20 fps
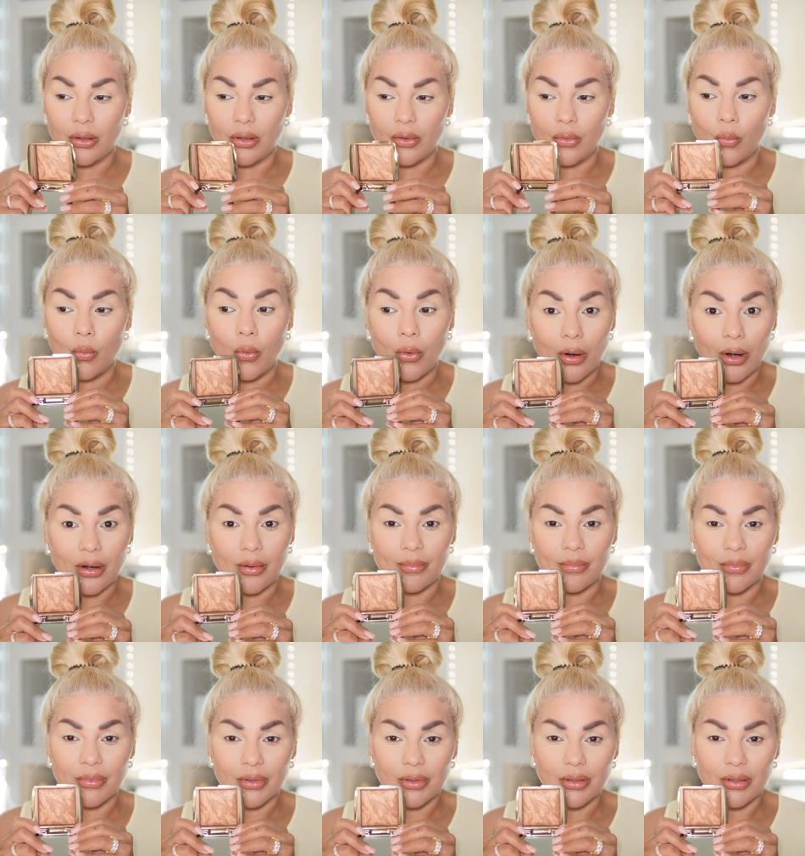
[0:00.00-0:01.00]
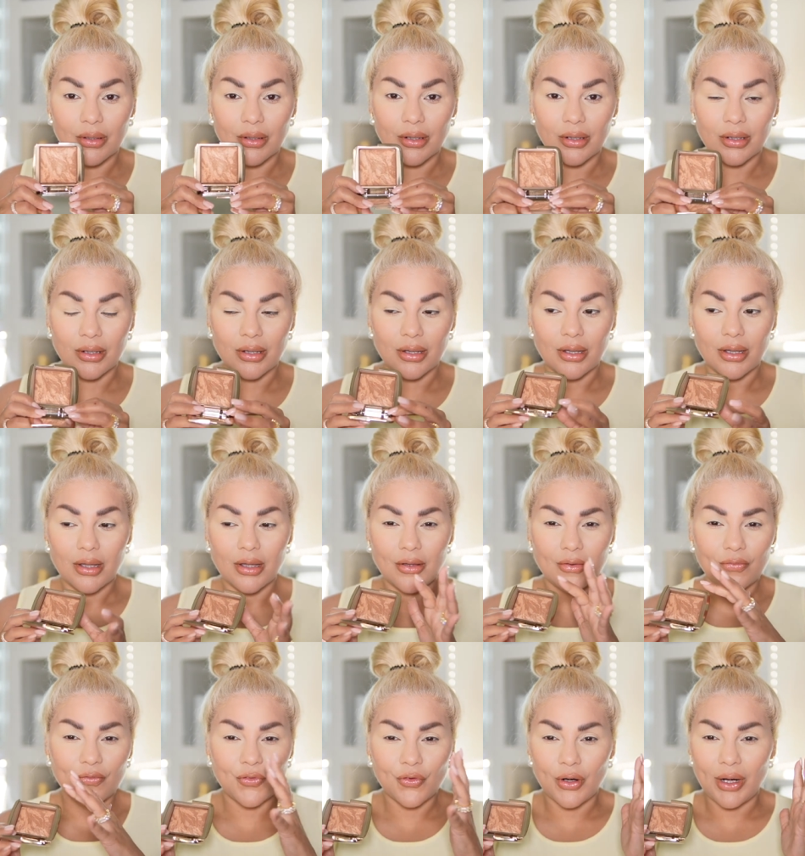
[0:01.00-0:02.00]
warm
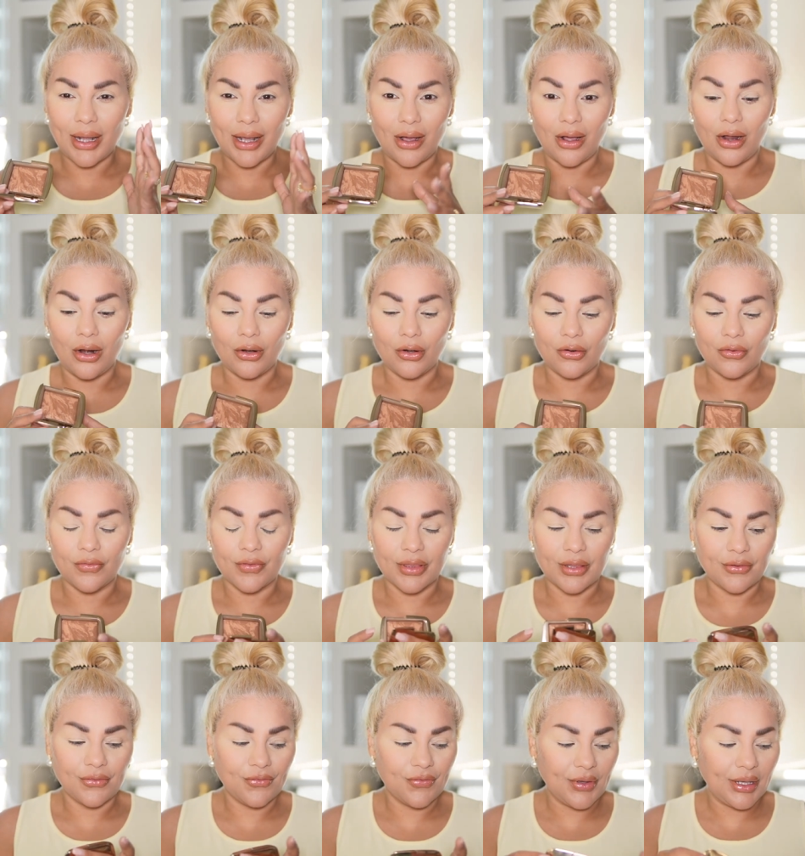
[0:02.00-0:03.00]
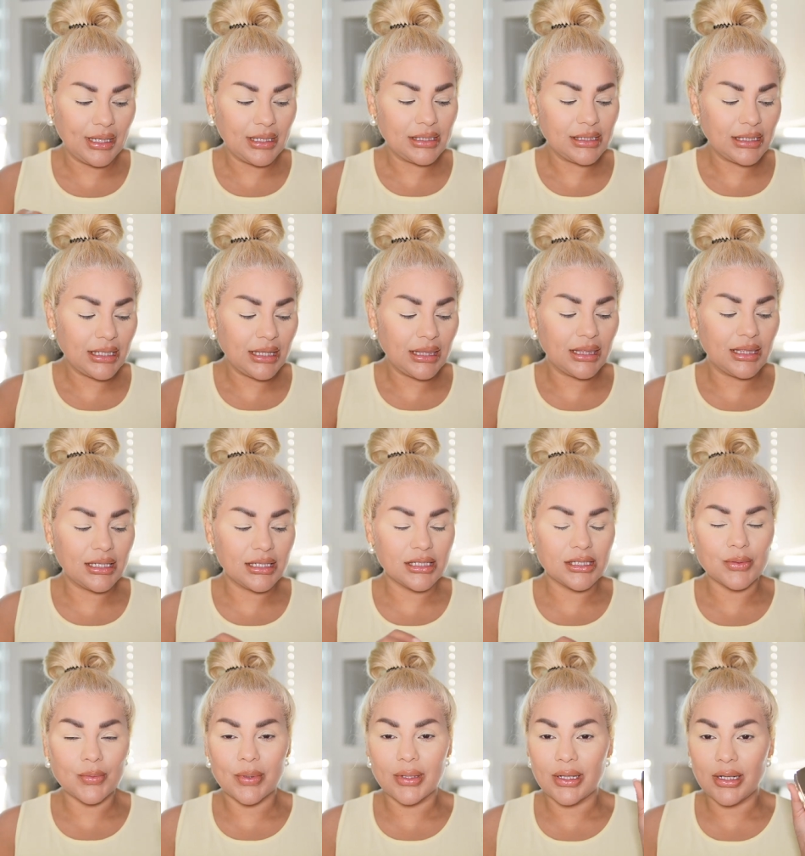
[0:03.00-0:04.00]
for like all over the face. And this
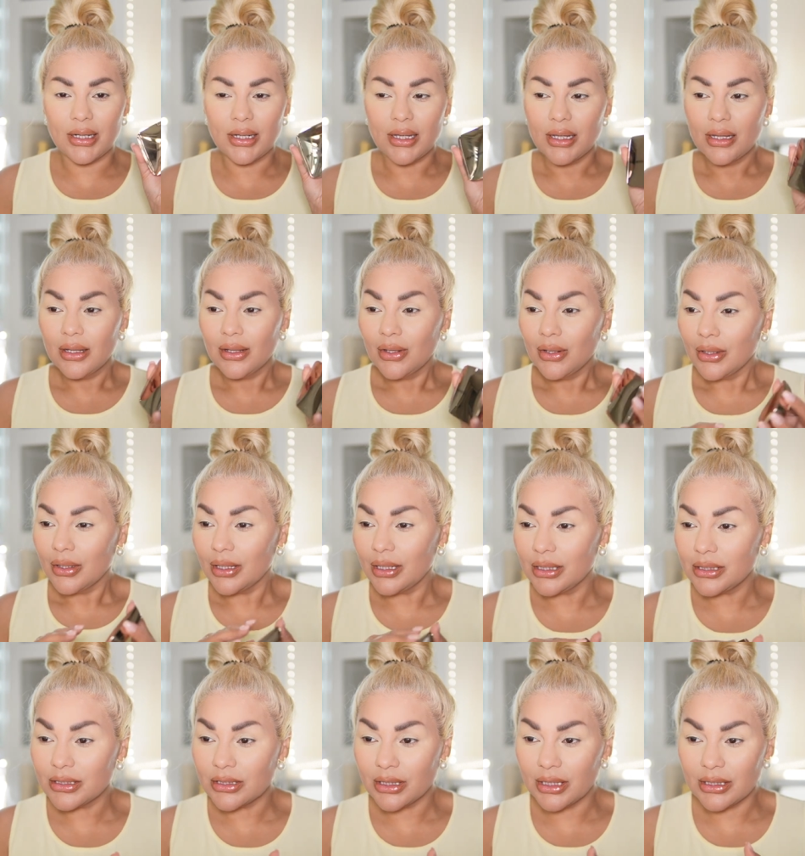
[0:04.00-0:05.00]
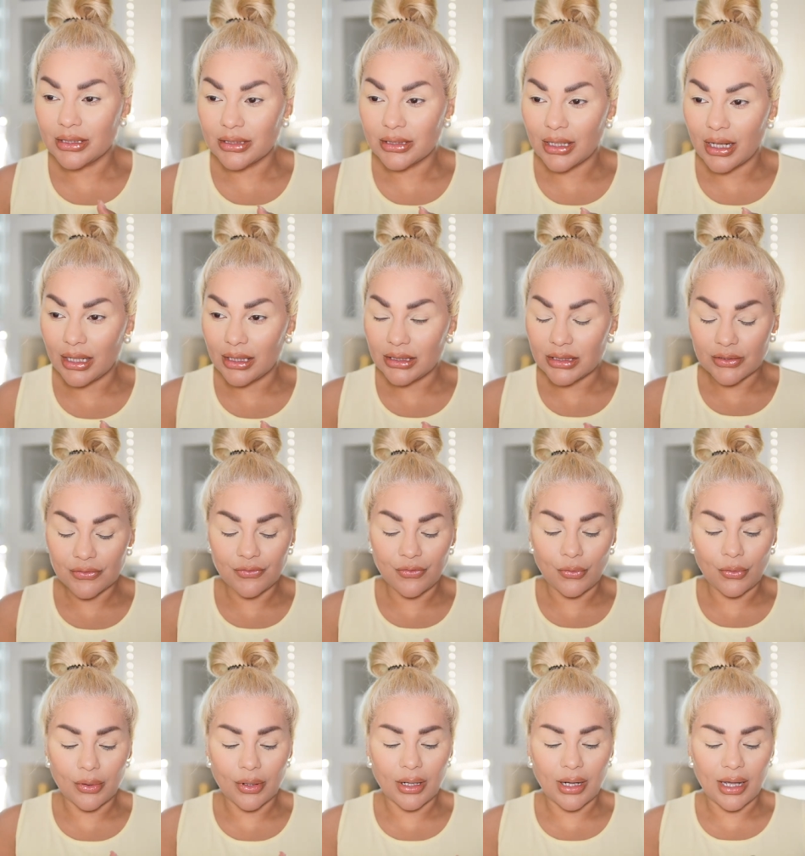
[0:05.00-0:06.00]
one it's, it's nice
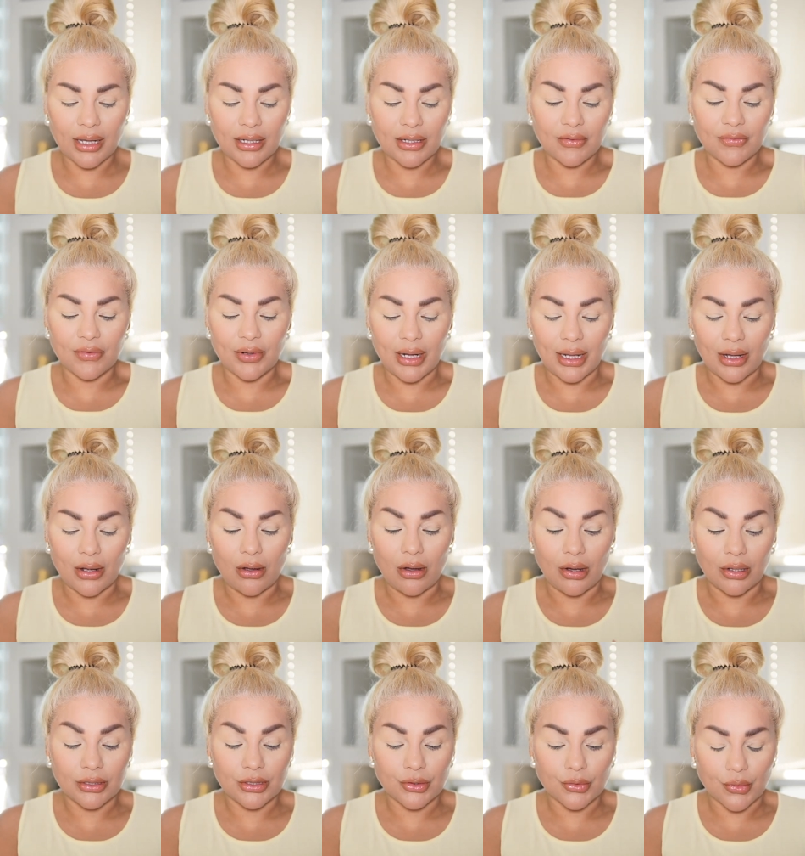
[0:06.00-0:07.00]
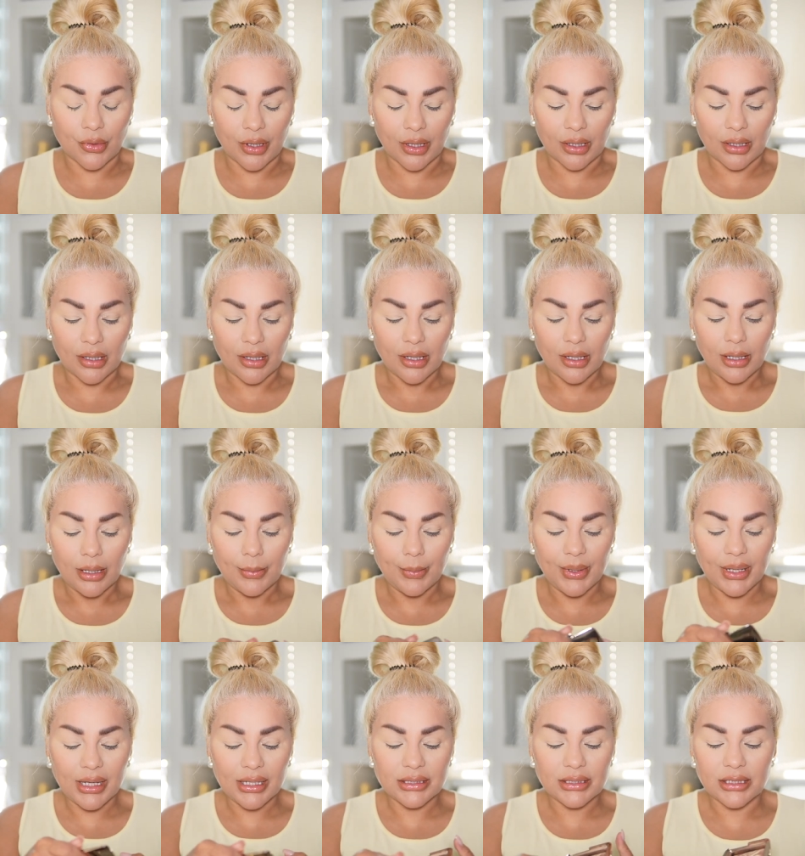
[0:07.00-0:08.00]
for kind of like contouring
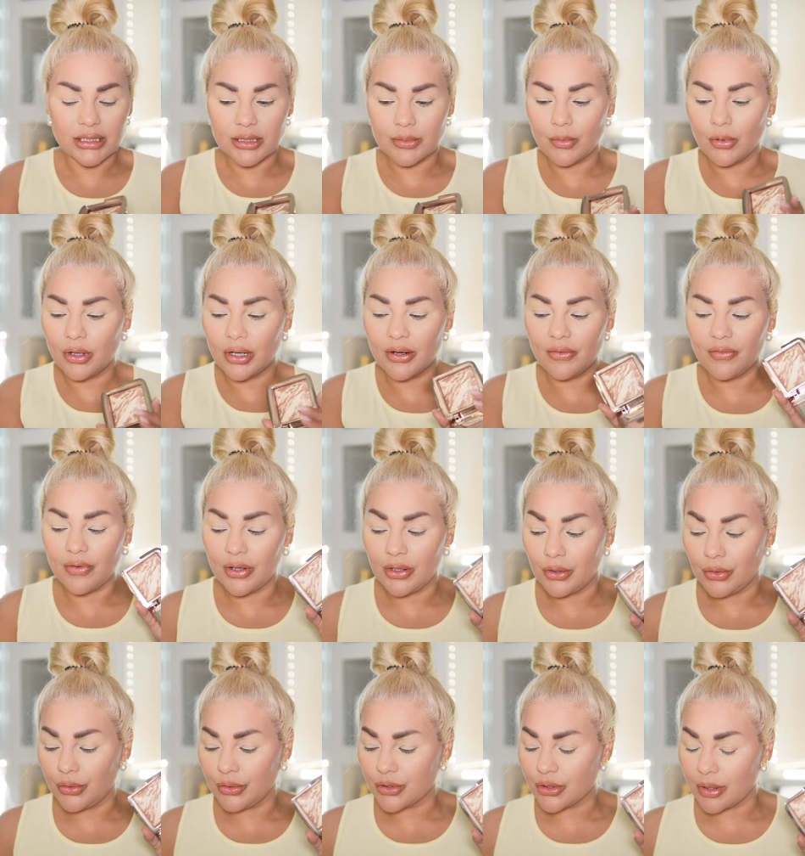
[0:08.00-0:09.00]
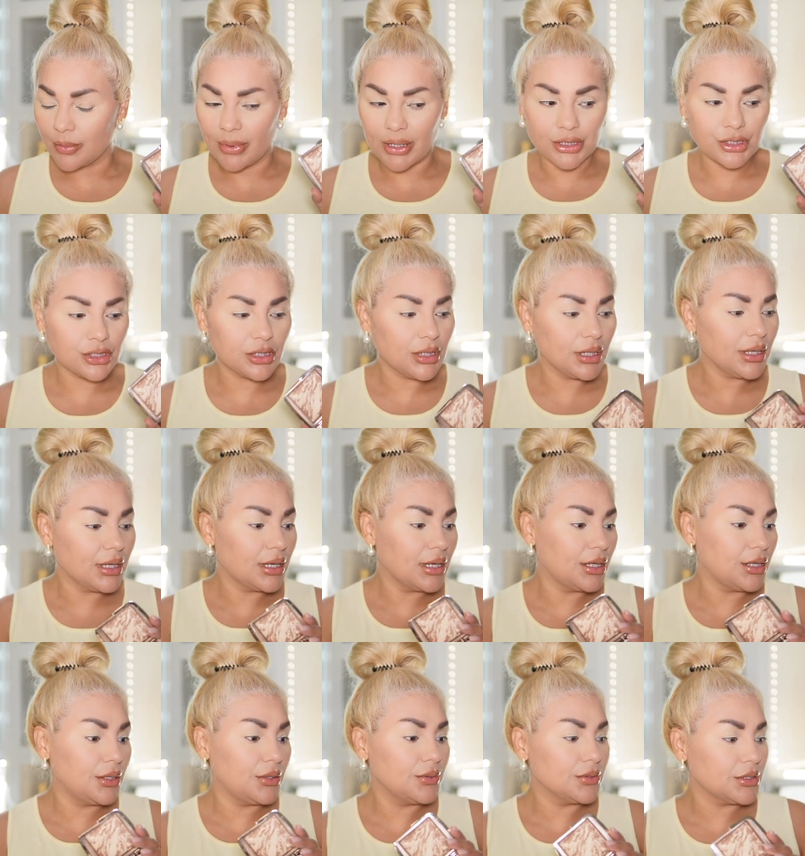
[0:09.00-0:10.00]
because it's more of a neutral. I'm actually going to
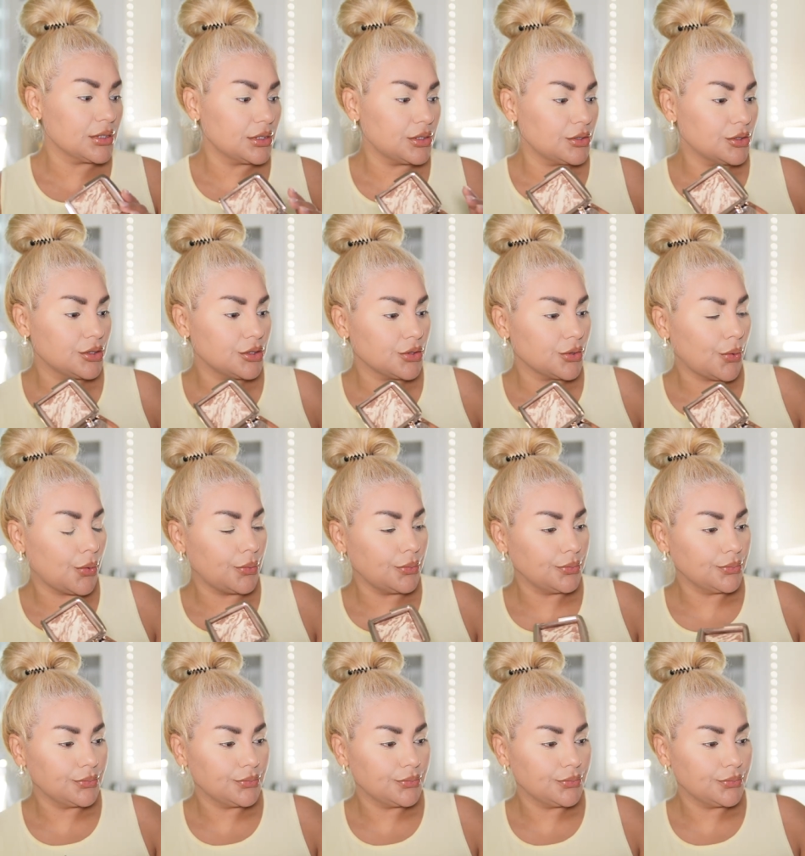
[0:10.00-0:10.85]
use it to show.